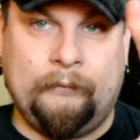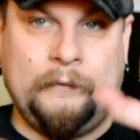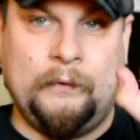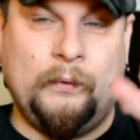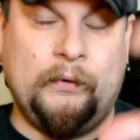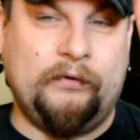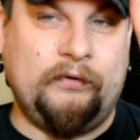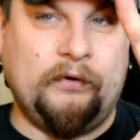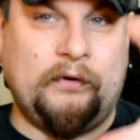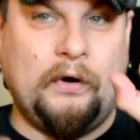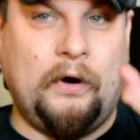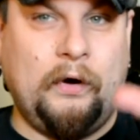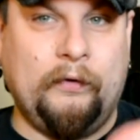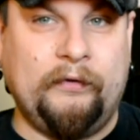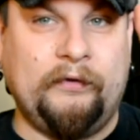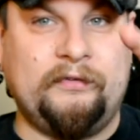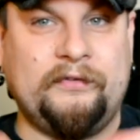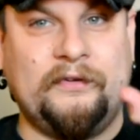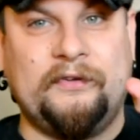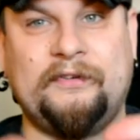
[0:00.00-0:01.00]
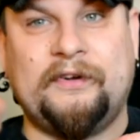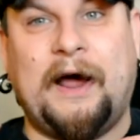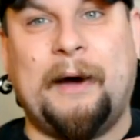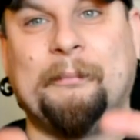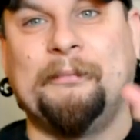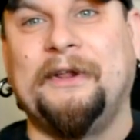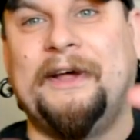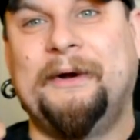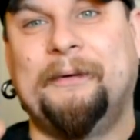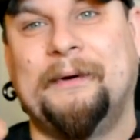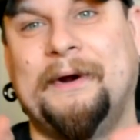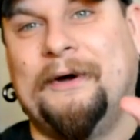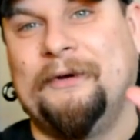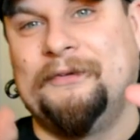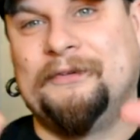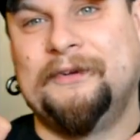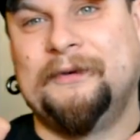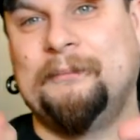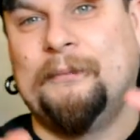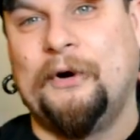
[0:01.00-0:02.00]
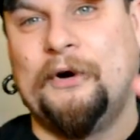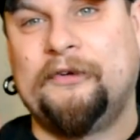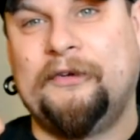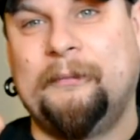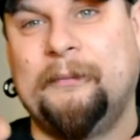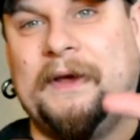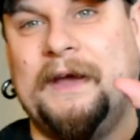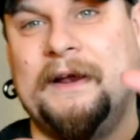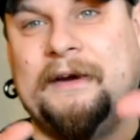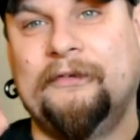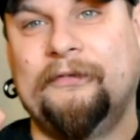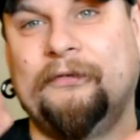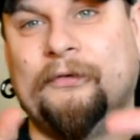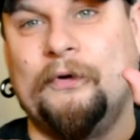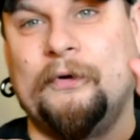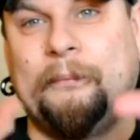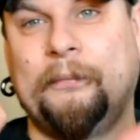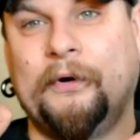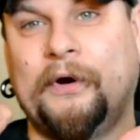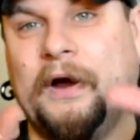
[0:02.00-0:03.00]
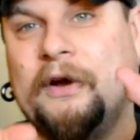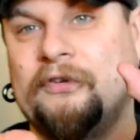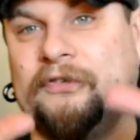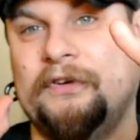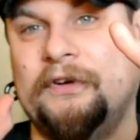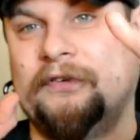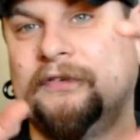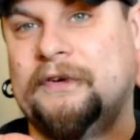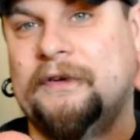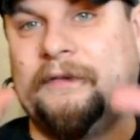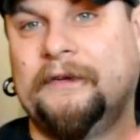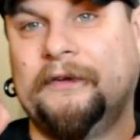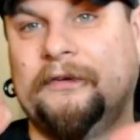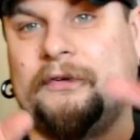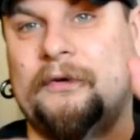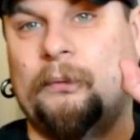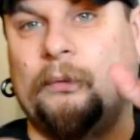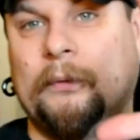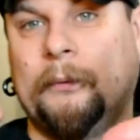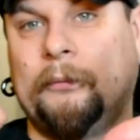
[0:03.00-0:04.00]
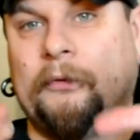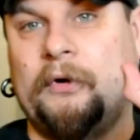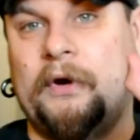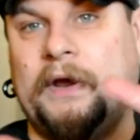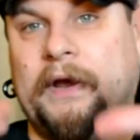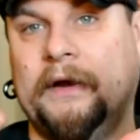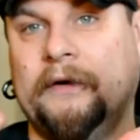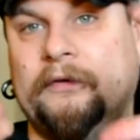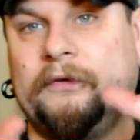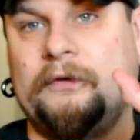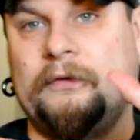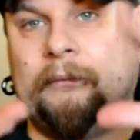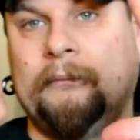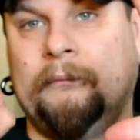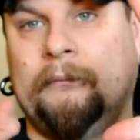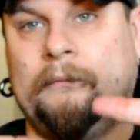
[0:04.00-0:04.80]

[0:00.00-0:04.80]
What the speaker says: We used to call this a stoplight when I was in marching band, where percussionists did this to warm up their hands.